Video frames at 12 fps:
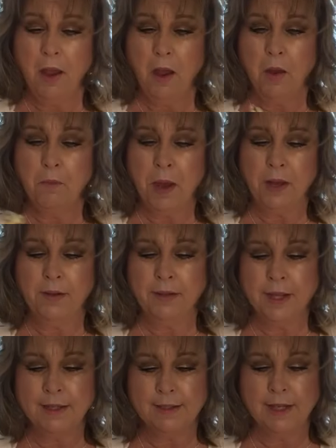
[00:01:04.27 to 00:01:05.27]
But
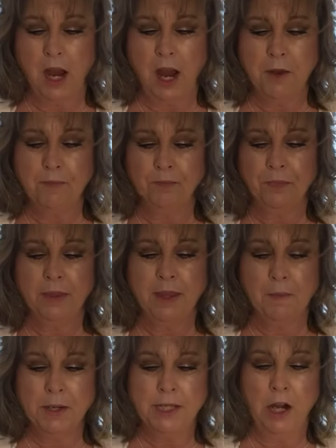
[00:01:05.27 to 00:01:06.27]
this time, the
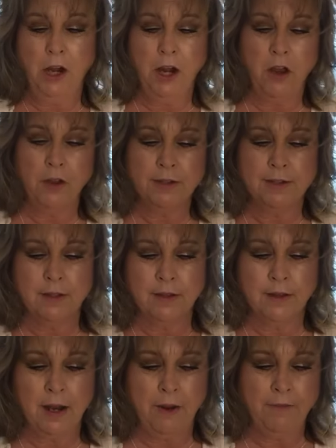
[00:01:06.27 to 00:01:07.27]
materials
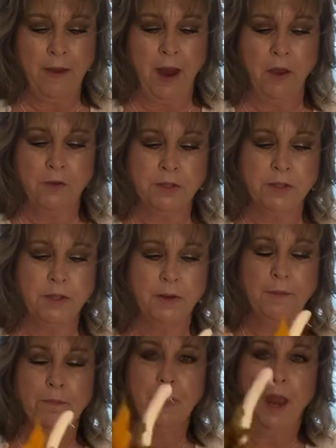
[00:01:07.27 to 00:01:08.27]
that I found
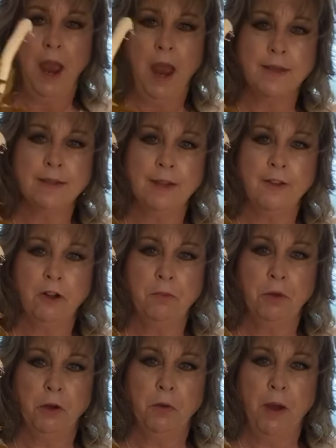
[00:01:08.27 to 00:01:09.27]
has a little
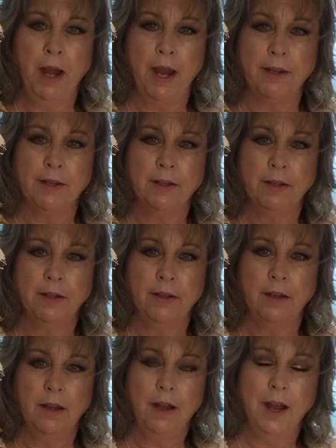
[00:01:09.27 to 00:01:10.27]
blue in it.
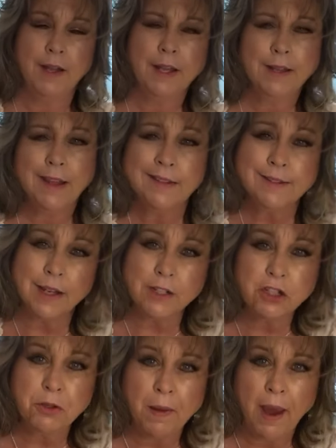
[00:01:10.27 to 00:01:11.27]
I thought that's not
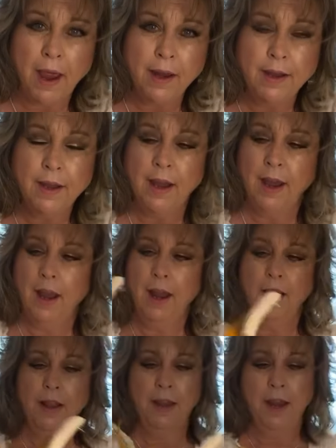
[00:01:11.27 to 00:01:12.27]
too bad.
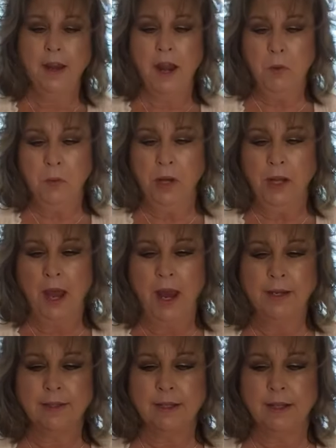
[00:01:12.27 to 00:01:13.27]
Then I
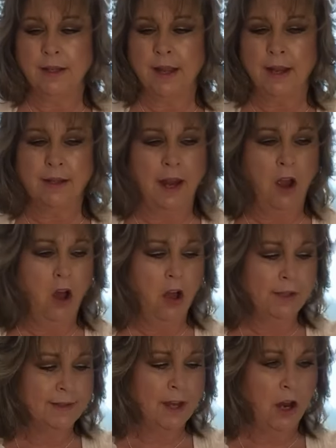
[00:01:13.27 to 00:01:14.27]
realized that they
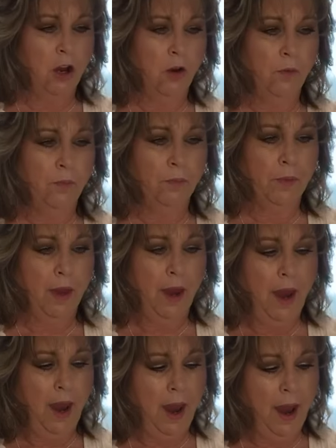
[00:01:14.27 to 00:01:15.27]
also
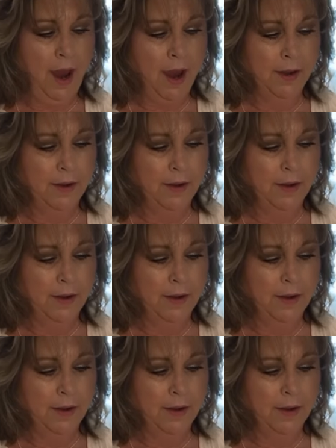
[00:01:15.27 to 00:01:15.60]
had